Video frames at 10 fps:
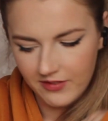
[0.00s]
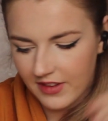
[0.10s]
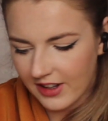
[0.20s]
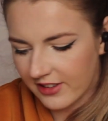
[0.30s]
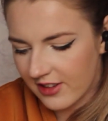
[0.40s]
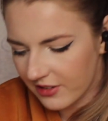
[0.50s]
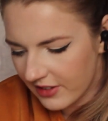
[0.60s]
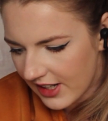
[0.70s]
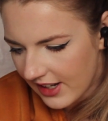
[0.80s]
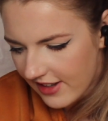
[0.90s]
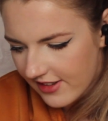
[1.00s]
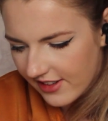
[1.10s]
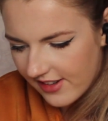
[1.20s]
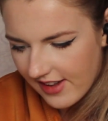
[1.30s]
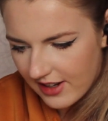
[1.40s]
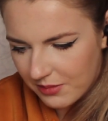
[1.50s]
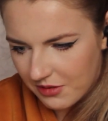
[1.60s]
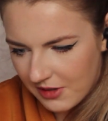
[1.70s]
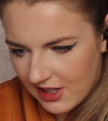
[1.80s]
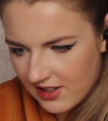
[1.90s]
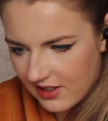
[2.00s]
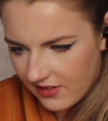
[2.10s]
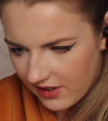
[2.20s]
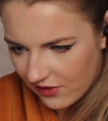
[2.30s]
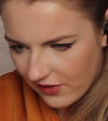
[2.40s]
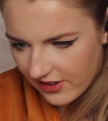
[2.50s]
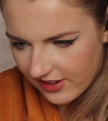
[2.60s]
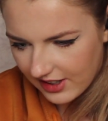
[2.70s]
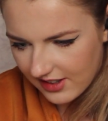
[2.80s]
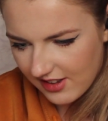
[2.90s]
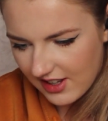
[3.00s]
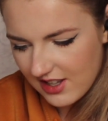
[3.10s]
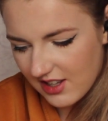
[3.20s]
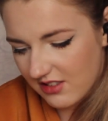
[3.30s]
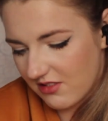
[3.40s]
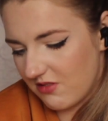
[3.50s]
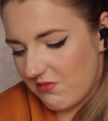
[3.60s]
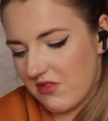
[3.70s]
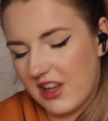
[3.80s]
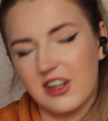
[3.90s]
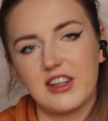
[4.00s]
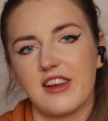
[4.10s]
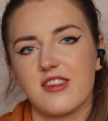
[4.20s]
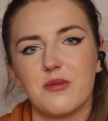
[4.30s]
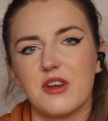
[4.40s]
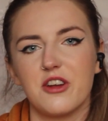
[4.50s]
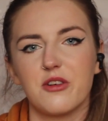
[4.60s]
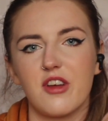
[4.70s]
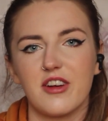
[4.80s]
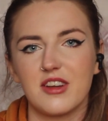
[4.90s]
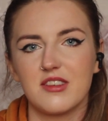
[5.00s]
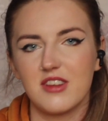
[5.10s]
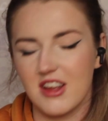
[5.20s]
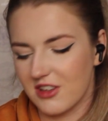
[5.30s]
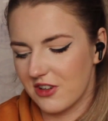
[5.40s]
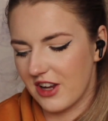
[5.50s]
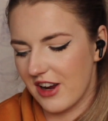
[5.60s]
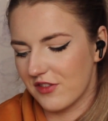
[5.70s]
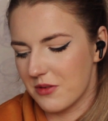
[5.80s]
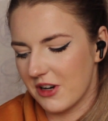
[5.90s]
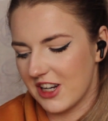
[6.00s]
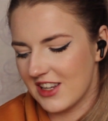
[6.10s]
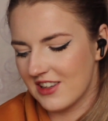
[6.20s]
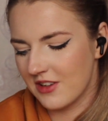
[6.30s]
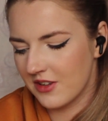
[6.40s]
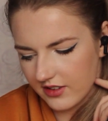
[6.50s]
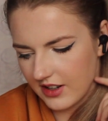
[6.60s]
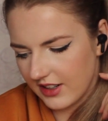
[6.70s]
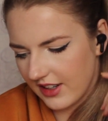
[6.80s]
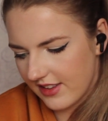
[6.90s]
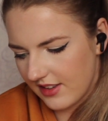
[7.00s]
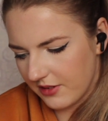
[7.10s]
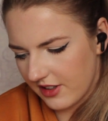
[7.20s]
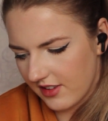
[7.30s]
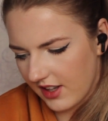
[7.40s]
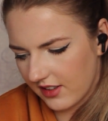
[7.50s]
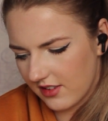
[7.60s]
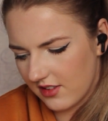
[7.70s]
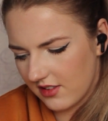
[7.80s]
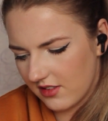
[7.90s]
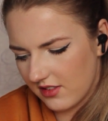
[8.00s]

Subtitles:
That looks like a really nice little setup to me, as far as I can see, and they look like someone that knows how to take good care of their bunny. Alright, let's see what's next.